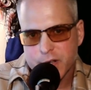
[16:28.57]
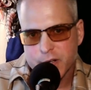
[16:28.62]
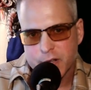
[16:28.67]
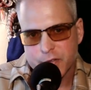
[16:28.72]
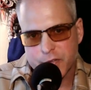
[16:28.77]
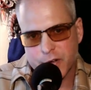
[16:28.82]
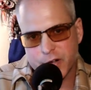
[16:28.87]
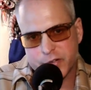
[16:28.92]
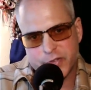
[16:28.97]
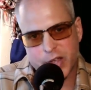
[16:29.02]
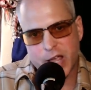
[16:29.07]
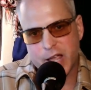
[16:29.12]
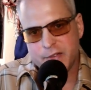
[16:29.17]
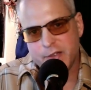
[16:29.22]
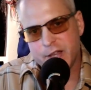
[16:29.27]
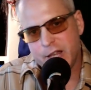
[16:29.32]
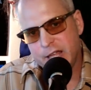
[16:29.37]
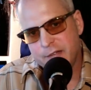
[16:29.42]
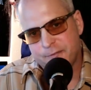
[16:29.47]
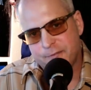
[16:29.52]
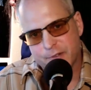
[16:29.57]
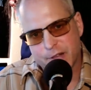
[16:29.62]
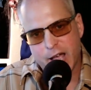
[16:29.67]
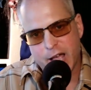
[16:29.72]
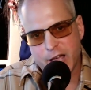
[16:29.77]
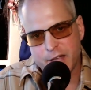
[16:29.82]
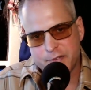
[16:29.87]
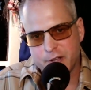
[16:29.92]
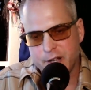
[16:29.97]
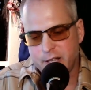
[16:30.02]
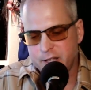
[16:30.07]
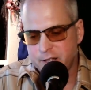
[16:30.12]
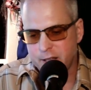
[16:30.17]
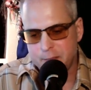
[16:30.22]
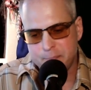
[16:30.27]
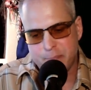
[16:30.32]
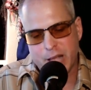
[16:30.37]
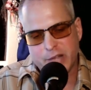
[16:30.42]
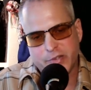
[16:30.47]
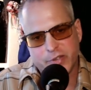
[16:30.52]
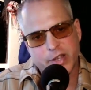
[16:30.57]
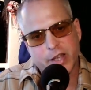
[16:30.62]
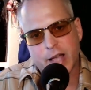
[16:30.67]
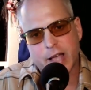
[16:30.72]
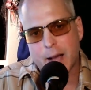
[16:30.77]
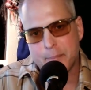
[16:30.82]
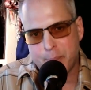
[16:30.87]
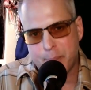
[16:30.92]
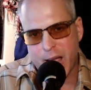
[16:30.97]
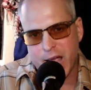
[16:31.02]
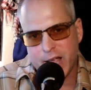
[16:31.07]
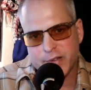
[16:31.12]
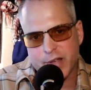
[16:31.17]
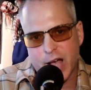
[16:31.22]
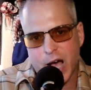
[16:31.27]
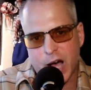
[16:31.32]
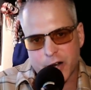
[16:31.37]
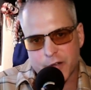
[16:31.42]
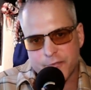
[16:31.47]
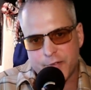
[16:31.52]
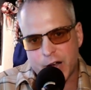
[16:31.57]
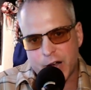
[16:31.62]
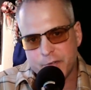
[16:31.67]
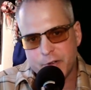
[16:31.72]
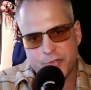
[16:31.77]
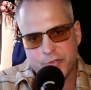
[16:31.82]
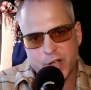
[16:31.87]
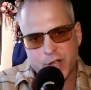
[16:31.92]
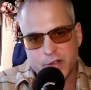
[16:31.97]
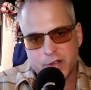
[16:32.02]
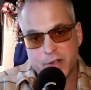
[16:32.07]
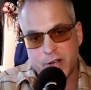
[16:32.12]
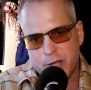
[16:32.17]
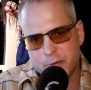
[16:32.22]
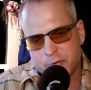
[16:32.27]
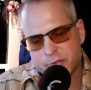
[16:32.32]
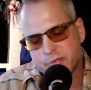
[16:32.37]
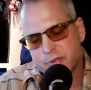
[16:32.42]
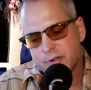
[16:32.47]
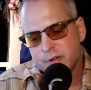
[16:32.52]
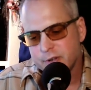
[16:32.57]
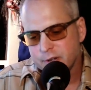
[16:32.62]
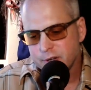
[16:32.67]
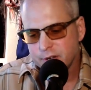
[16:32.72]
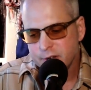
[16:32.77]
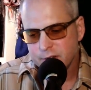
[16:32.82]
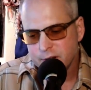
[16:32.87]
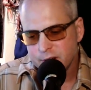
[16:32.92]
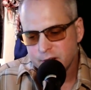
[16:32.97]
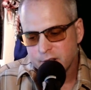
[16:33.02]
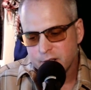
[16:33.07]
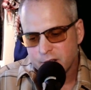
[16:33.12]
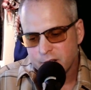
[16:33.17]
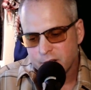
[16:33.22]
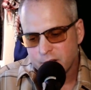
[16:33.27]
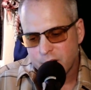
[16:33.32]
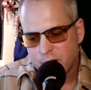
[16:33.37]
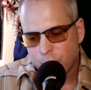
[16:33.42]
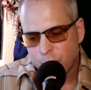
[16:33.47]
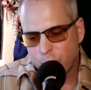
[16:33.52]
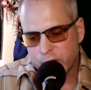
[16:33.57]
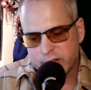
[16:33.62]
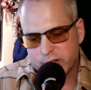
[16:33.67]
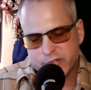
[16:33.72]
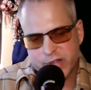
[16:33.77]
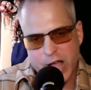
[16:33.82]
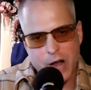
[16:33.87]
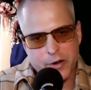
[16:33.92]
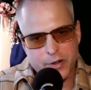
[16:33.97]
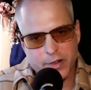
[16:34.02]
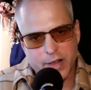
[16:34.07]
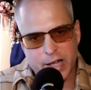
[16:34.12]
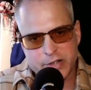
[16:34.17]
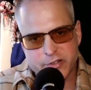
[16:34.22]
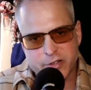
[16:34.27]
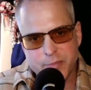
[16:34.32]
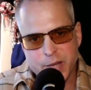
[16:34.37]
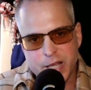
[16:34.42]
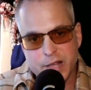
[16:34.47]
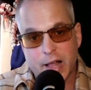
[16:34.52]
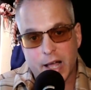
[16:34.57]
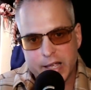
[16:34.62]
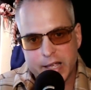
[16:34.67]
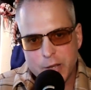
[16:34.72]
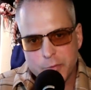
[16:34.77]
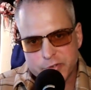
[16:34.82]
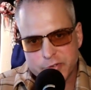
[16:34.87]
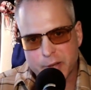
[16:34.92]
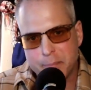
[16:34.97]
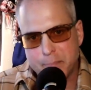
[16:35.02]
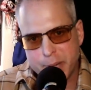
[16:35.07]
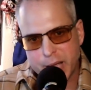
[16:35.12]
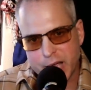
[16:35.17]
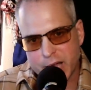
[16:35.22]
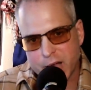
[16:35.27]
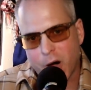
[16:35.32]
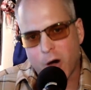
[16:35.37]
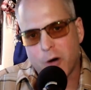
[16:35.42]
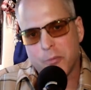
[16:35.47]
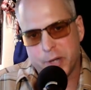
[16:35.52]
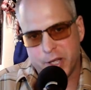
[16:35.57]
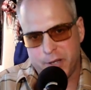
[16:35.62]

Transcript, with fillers: They're saying that he fled, that he basically got banged out of everything, that he was, what it sounded like to me, like he was a big homie,